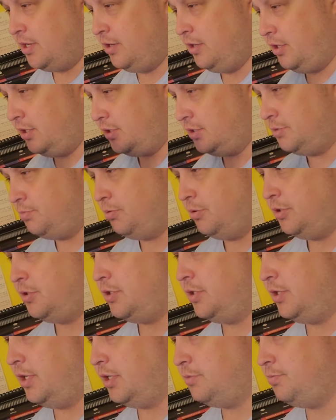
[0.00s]
You can just push
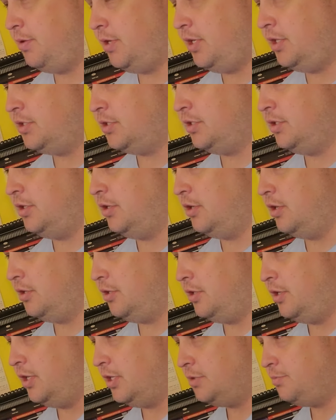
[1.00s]
the next page, and you're on
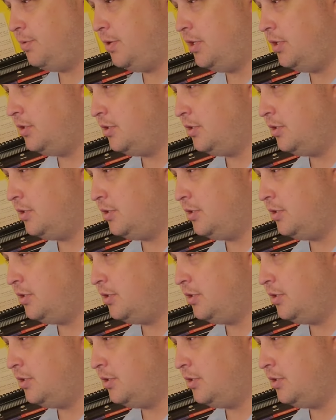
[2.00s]
your next page.